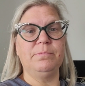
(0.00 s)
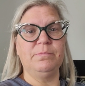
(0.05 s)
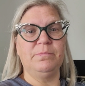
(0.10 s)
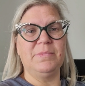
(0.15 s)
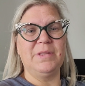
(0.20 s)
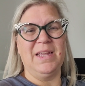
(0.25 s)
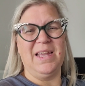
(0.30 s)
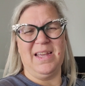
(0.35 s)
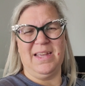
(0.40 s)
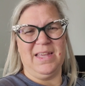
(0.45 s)

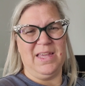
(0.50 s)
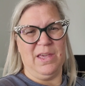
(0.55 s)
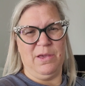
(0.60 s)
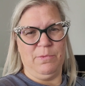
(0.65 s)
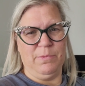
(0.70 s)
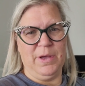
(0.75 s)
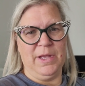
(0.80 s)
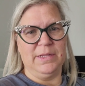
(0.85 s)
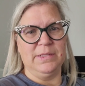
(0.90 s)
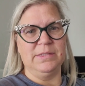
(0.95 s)
they got
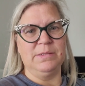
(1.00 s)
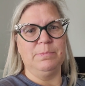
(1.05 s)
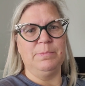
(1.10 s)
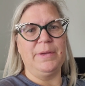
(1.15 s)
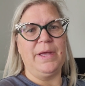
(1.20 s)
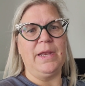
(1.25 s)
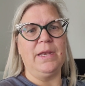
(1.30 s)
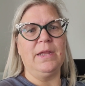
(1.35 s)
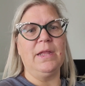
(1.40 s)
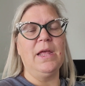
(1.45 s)
cute ones,
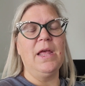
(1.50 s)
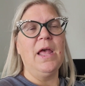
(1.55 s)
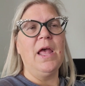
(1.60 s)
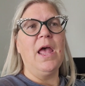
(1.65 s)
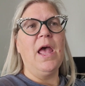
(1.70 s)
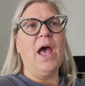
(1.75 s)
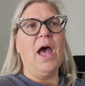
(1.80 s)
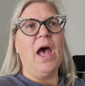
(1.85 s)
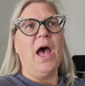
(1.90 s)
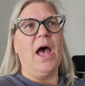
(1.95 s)
but
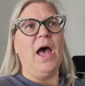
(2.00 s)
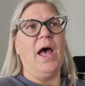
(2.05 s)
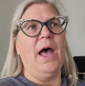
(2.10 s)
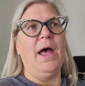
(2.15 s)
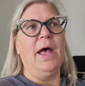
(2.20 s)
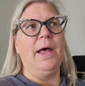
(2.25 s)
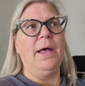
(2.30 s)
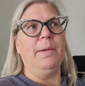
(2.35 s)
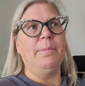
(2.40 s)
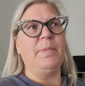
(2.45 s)

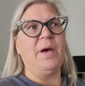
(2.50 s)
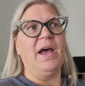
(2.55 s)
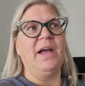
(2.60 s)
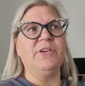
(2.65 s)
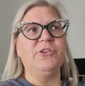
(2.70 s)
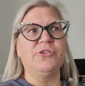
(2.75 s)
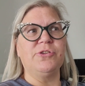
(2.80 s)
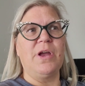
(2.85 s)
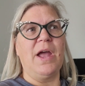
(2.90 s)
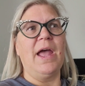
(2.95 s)
I
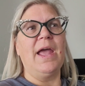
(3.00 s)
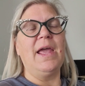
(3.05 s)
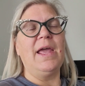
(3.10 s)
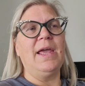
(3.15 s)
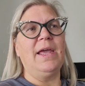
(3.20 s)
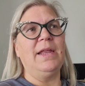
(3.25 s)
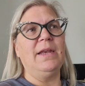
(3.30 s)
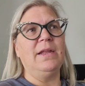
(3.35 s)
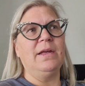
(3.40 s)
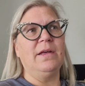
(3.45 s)

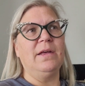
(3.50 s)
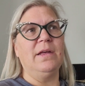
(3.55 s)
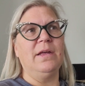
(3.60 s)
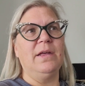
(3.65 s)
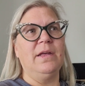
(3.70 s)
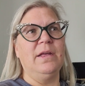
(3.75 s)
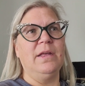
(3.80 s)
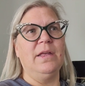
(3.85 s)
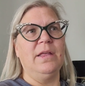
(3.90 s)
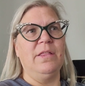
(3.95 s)
tried
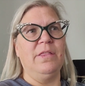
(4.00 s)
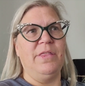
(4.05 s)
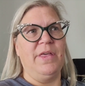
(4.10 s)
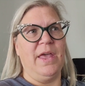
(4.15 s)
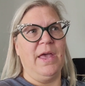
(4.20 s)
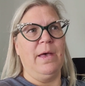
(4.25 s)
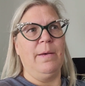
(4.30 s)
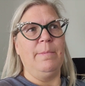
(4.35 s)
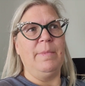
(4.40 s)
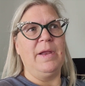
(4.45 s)

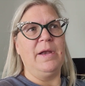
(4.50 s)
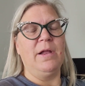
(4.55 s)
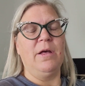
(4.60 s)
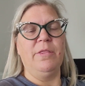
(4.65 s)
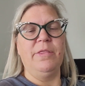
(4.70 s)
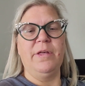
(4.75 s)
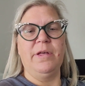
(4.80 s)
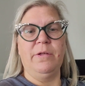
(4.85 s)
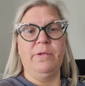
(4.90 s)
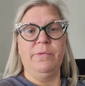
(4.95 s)
them, and
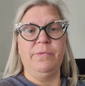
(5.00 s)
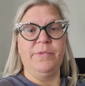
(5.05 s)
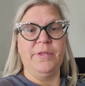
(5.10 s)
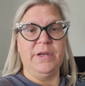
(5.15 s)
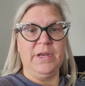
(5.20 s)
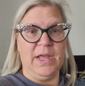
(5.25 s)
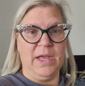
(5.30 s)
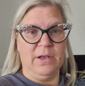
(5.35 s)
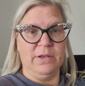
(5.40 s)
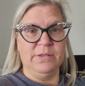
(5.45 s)
although the
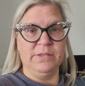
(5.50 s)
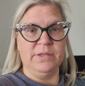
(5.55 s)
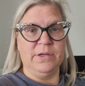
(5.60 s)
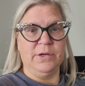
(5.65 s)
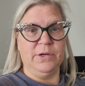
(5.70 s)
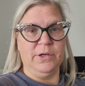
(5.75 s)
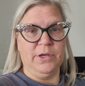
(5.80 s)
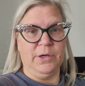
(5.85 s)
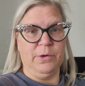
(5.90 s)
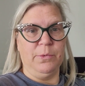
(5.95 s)
nails
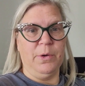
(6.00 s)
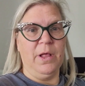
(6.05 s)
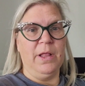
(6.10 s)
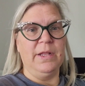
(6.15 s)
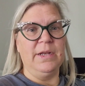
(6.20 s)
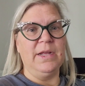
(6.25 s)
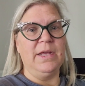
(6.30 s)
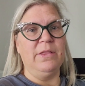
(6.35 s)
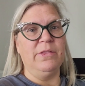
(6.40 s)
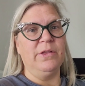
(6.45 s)
are good
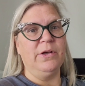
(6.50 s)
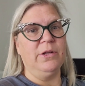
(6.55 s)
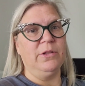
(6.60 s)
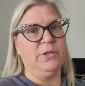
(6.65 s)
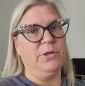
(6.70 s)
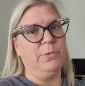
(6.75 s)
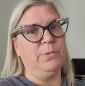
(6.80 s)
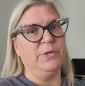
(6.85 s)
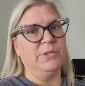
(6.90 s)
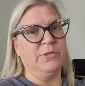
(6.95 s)
quality, the
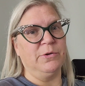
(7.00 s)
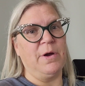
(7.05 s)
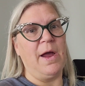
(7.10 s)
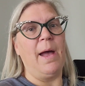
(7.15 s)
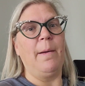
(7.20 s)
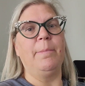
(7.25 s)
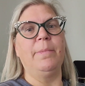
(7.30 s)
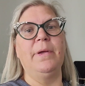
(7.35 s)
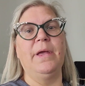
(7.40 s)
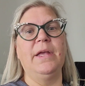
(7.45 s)
glue was
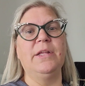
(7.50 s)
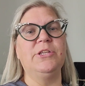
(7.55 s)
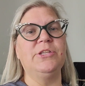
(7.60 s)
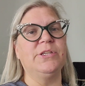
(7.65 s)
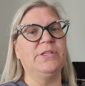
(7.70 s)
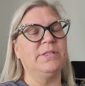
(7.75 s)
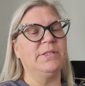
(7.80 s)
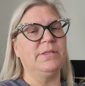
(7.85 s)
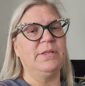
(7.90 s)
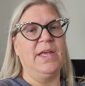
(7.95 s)
crap. It
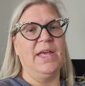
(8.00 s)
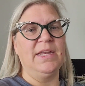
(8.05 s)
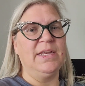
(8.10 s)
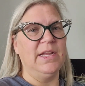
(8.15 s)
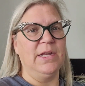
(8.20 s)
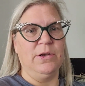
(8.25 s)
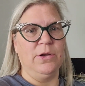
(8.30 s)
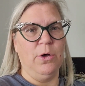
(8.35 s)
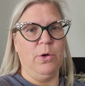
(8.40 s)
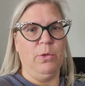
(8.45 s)

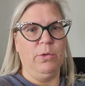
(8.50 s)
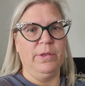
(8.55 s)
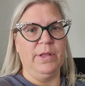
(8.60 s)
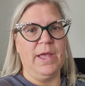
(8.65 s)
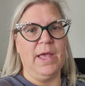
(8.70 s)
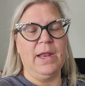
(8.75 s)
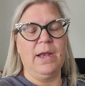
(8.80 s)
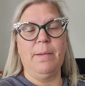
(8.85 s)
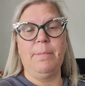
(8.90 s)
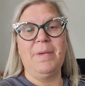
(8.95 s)
didn't hold.
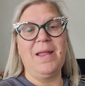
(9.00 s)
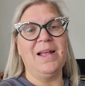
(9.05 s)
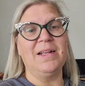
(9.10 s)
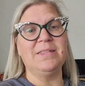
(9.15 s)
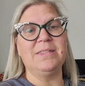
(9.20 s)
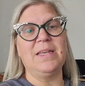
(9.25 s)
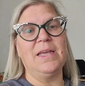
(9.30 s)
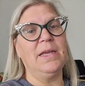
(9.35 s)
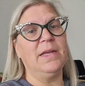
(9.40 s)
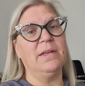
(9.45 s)
And I'm
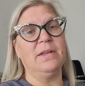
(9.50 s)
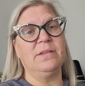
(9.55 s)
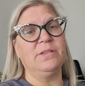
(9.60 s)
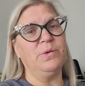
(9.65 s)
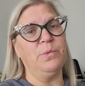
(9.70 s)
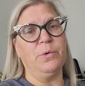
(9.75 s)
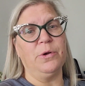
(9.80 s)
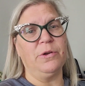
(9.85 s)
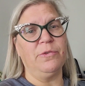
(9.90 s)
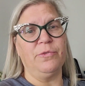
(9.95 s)
not saying it
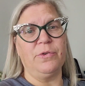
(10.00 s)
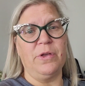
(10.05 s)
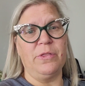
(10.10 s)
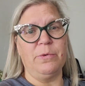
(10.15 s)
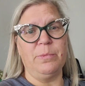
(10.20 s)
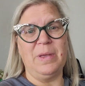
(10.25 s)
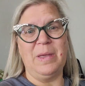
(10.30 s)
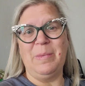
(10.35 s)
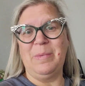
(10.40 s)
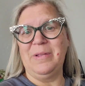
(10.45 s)
doesn't work for
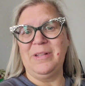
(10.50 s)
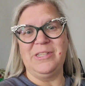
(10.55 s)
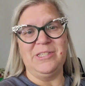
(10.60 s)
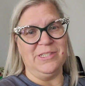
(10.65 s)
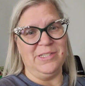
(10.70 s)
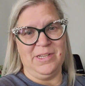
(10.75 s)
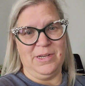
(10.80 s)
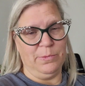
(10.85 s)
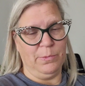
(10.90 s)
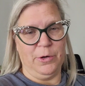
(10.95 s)
other people, it
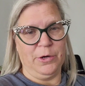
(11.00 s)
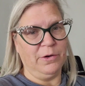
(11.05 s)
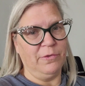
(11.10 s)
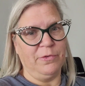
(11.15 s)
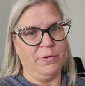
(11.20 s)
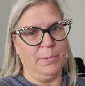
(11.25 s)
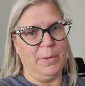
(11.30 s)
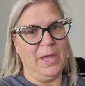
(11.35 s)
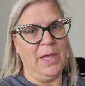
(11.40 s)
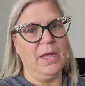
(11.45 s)
just didn't work
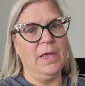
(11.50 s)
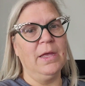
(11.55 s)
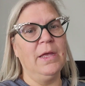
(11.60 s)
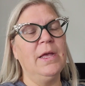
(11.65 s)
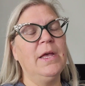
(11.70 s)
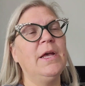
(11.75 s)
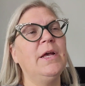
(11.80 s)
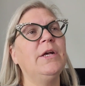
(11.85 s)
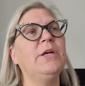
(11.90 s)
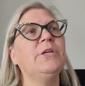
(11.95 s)
for me.
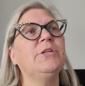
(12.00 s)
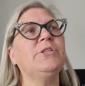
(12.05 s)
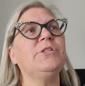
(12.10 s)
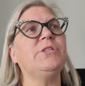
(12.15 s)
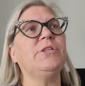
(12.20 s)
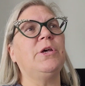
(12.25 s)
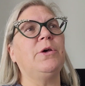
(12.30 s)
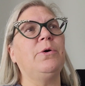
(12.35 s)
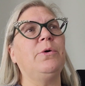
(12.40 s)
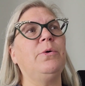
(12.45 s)

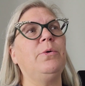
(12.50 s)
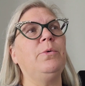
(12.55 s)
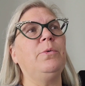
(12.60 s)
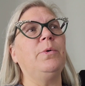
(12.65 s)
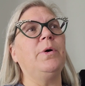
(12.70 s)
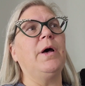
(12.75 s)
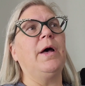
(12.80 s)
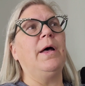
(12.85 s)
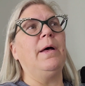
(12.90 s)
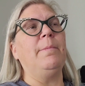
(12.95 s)

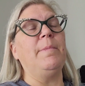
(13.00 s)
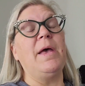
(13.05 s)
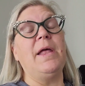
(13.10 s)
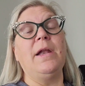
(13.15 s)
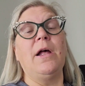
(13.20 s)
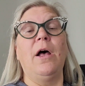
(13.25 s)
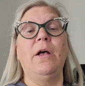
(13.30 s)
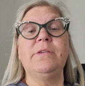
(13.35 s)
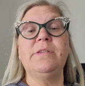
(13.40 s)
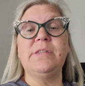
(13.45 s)
So,
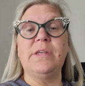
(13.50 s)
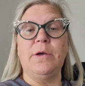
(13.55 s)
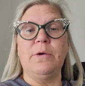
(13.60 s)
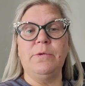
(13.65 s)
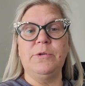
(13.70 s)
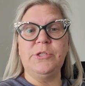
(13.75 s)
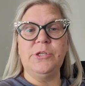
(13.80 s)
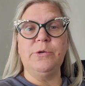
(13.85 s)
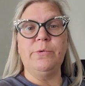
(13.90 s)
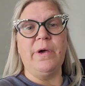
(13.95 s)
and
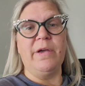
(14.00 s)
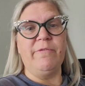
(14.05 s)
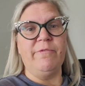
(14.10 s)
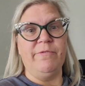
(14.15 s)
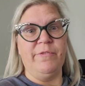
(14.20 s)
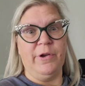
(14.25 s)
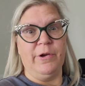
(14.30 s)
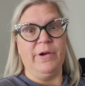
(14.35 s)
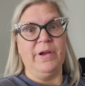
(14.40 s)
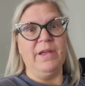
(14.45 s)
also too, I have
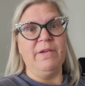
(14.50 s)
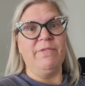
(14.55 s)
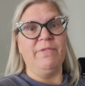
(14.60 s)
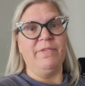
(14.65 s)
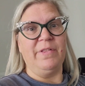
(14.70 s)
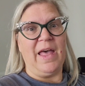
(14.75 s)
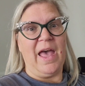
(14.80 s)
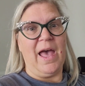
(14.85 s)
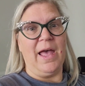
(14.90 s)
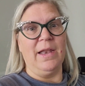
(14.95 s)
very
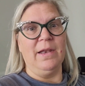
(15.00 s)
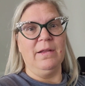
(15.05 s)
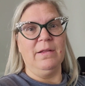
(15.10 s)
flat